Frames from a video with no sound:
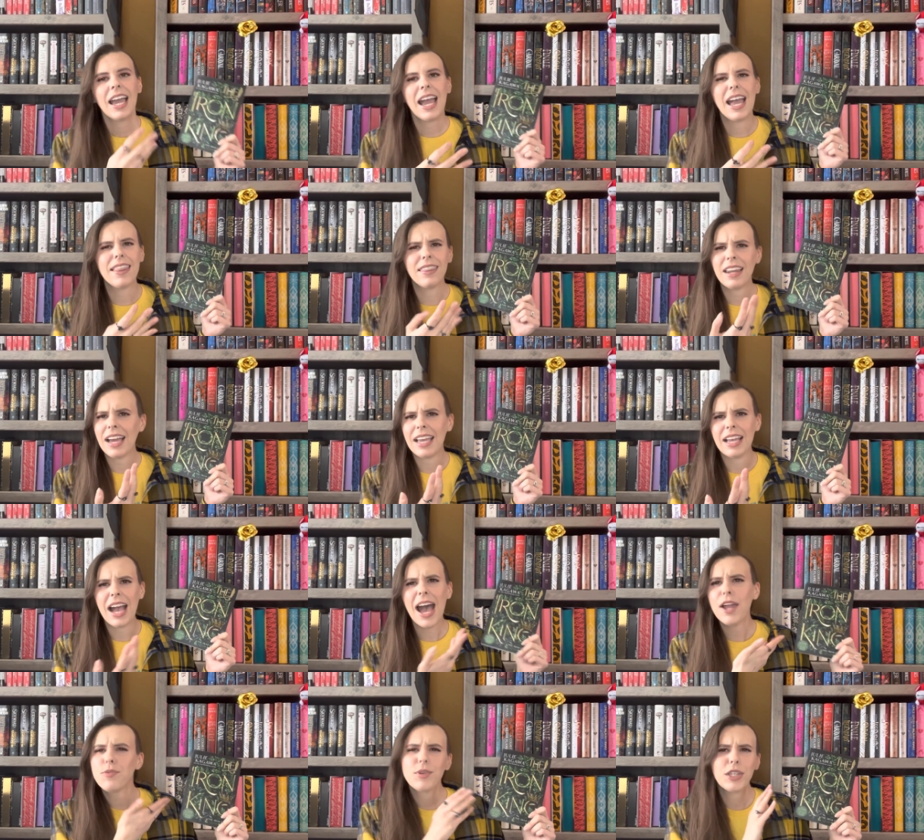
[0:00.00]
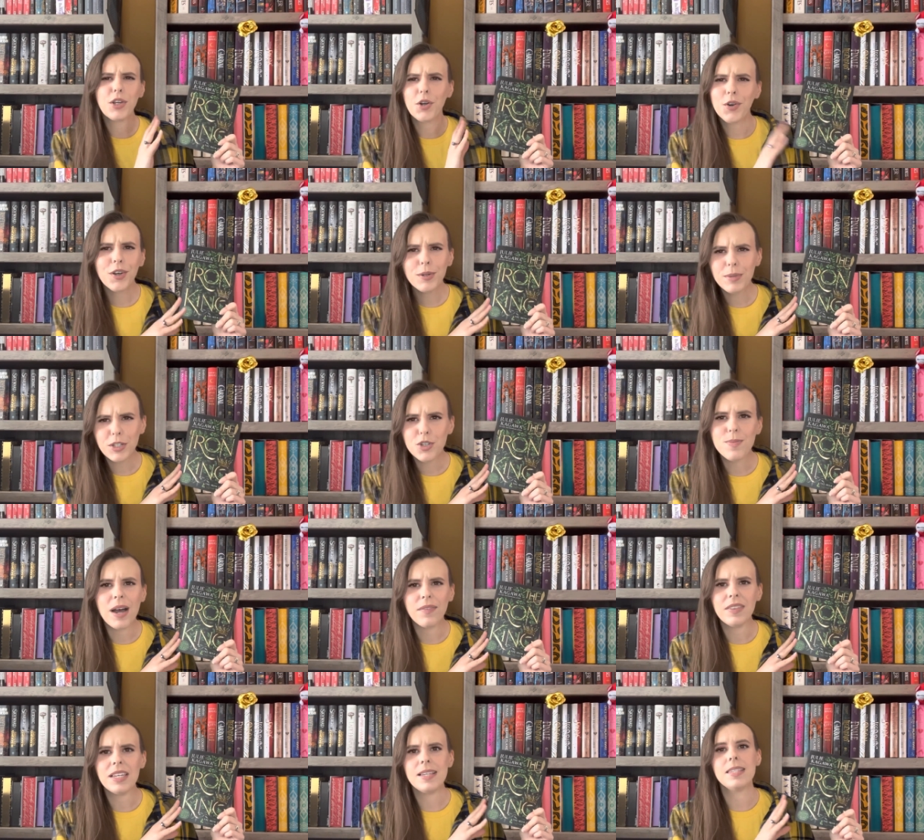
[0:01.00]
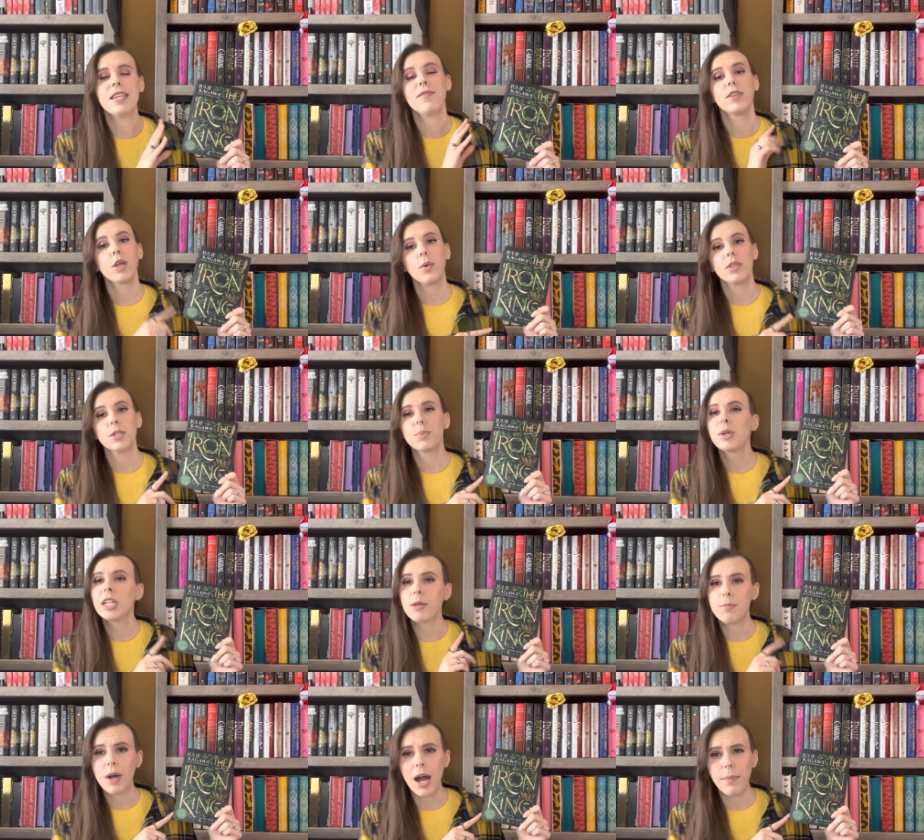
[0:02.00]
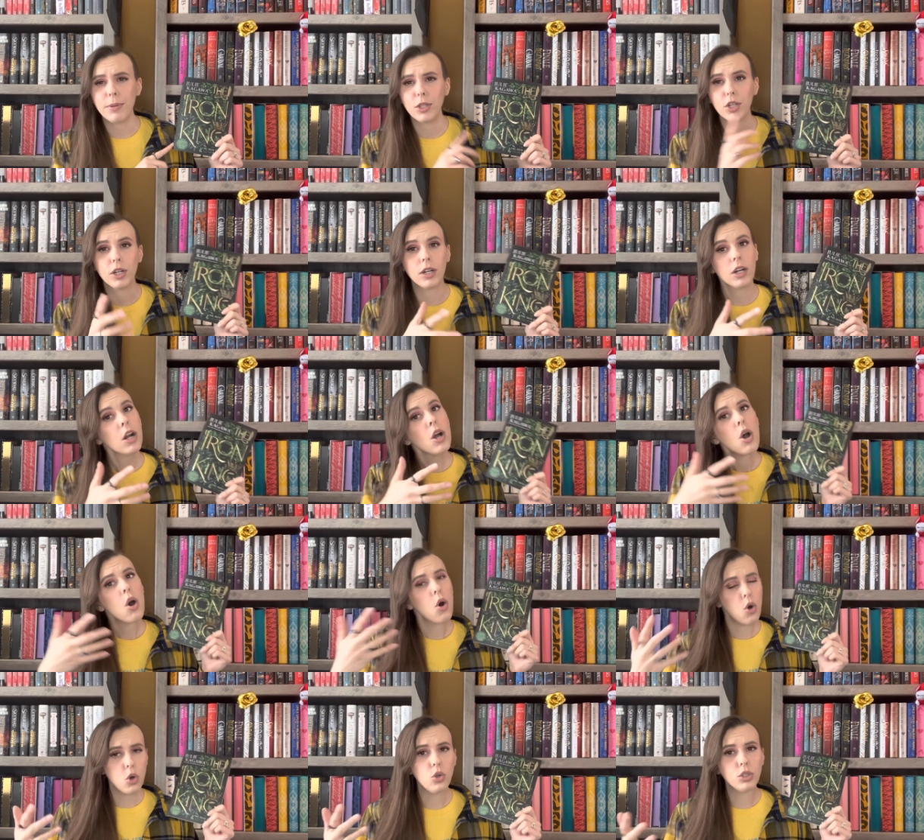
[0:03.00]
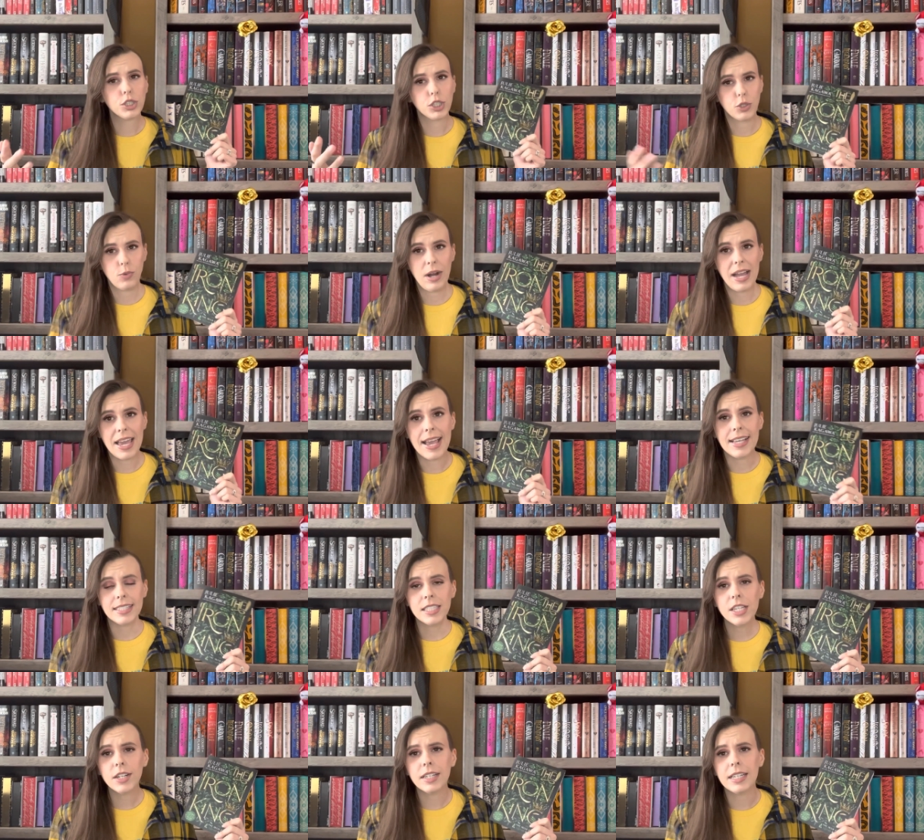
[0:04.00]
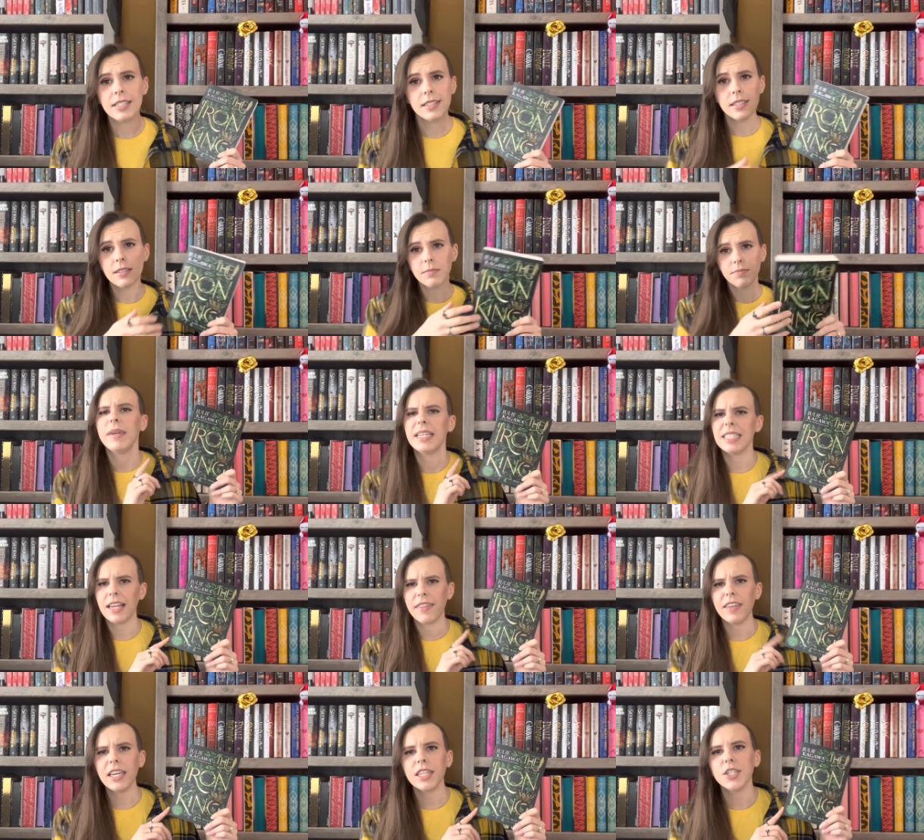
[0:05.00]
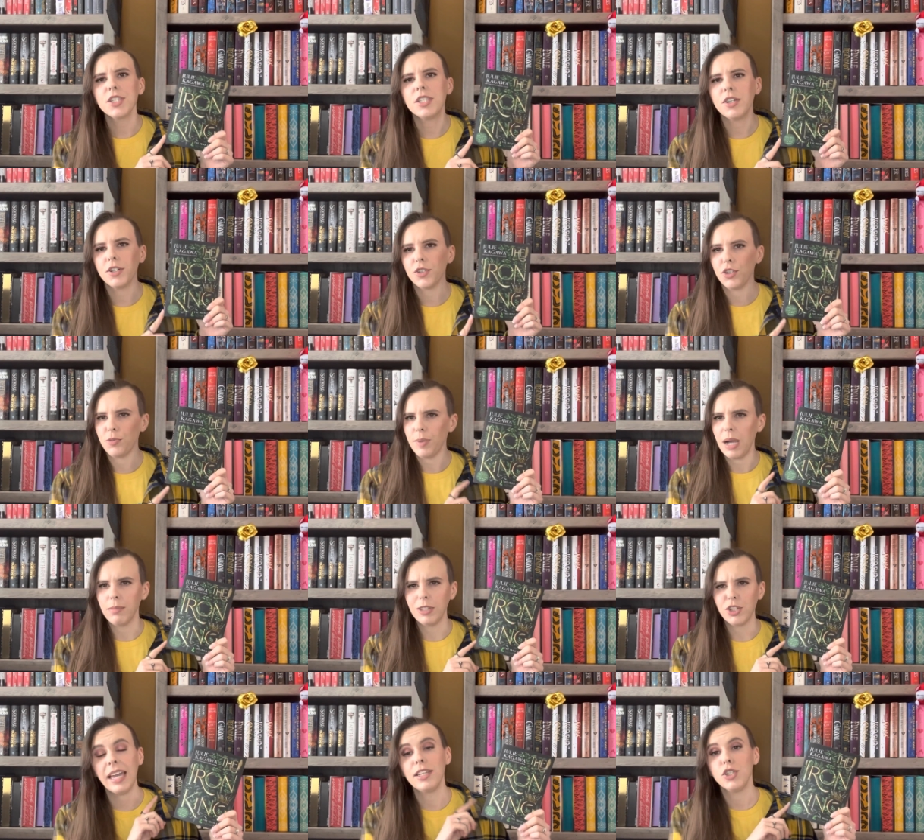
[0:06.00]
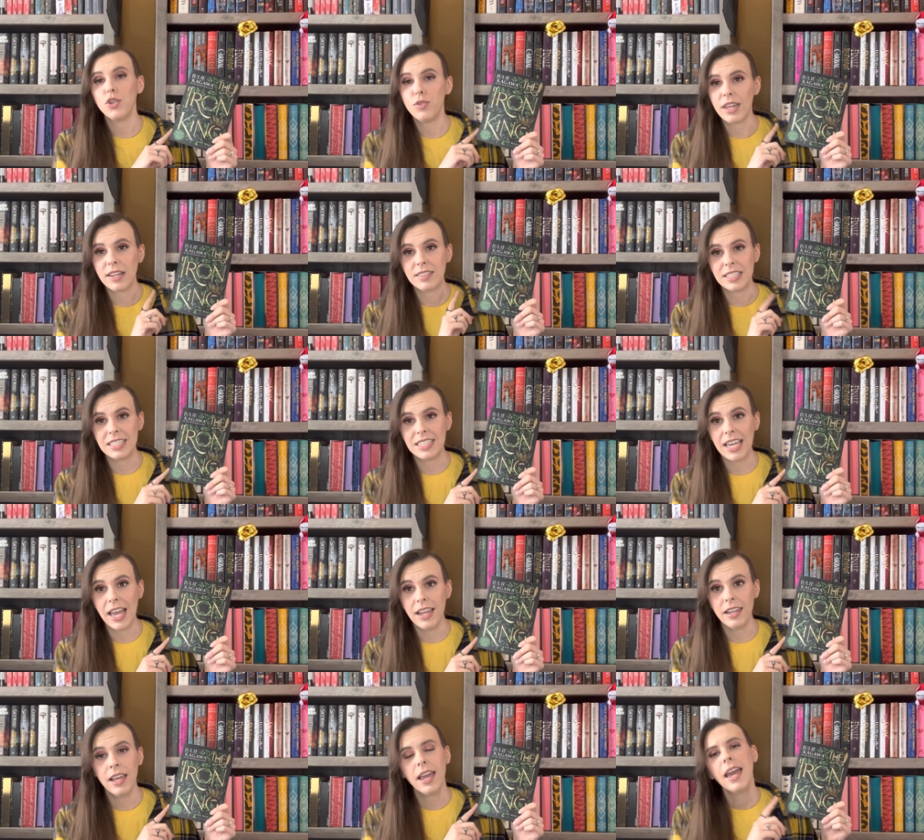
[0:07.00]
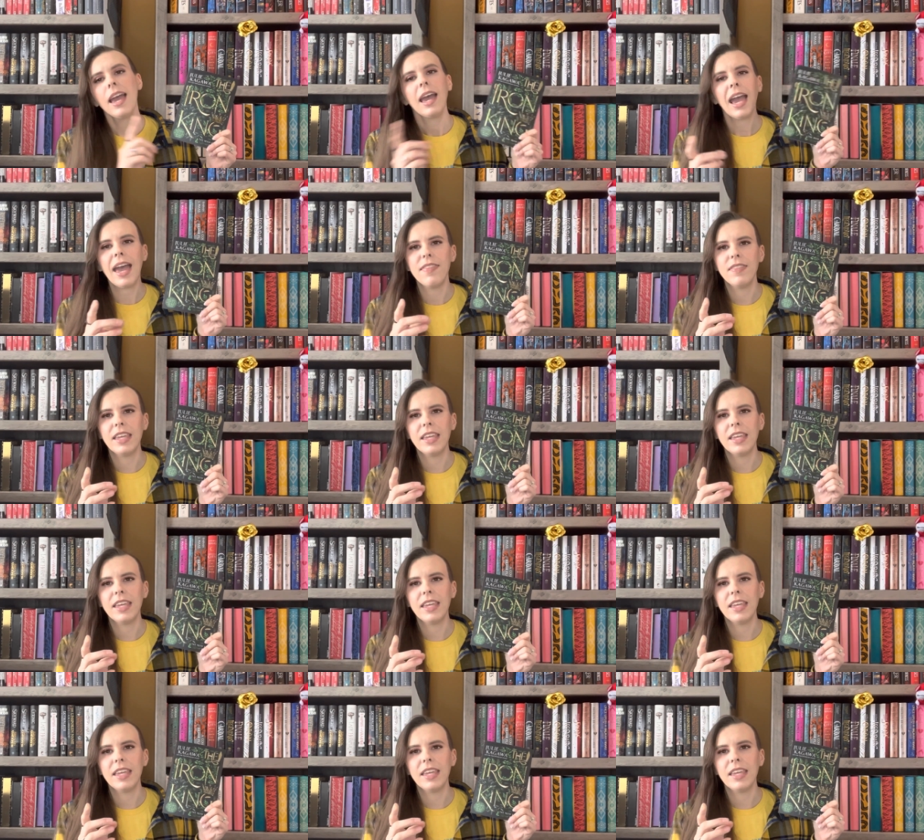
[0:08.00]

And I hadn't really heard much about these, even though it's a pretty popular older YA series, because I think this series was published in 2010 and